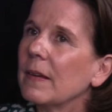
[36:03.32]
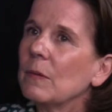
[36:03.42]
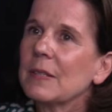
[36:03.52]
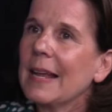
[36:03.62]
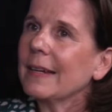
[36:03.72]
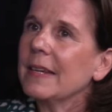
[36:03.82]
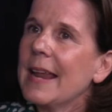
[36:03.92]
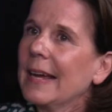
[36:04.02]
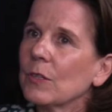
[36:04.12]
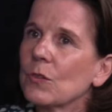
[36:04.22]
it was like a
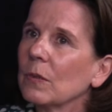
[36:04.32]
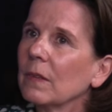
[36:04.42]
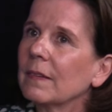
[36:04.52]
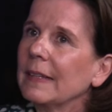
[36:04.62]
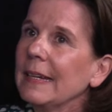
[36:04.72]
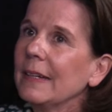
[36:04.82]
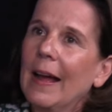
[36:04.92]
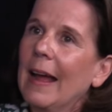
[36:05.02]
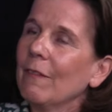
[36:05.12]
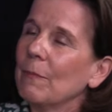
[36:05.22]
natural thing.
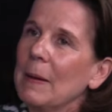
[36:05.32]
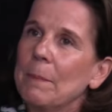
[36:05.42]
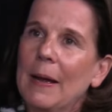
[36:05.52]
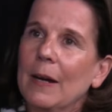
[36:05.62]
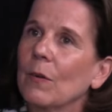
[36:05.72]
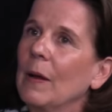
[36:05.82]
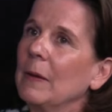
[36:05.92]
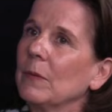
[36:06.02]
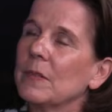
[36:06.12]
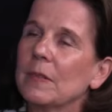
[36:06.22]
I have my
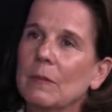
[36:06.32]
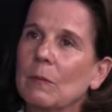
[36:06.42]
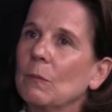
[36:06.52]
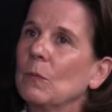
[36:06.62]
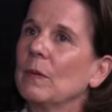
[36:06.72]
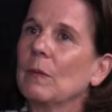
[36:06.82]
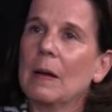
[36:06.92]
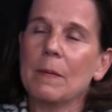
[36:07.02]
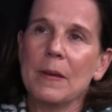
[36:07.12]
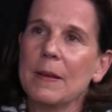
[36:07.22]
background with,
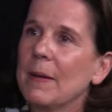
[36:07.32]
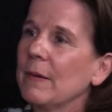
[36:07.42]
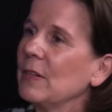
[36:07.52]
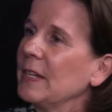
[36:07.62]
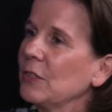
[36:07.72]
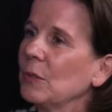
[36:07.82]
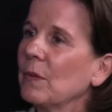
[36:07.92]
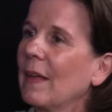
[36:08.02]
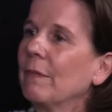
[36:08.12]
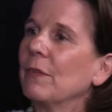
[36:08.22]
I mean, my relation
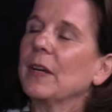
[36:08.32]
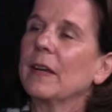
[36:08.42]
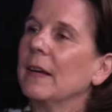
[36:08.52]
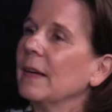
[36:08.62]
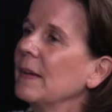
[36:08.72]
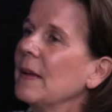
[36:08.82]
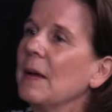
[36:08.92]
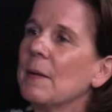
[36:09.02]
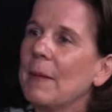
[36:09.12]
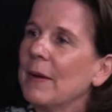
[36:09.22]
with Africa,
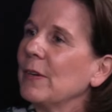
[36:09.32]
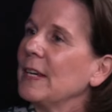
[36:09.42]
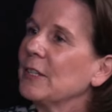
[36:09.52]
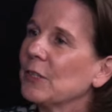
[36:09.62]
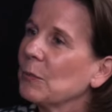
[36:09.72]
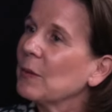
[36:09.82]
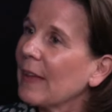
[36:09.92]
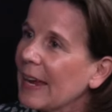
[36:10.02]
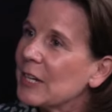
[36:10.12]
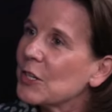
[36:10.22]
my relation with
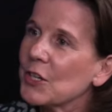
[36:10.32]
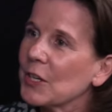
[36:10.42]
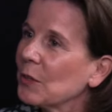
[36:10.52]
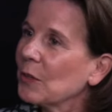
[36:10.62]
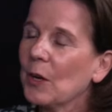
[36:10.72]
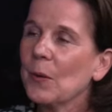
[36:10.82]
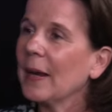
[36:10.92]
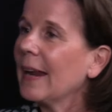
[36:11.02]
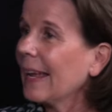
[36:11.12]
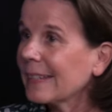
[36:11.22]
Asia, you know,
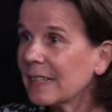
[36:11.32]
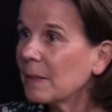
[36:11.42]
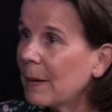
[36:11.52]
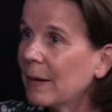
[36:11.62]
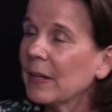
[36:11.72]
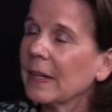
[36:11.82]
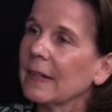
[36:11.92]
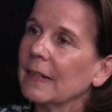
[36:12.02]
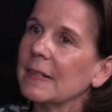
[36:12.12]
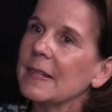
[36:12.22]
and Latin
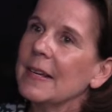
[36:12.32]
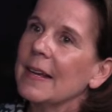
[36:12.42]
America.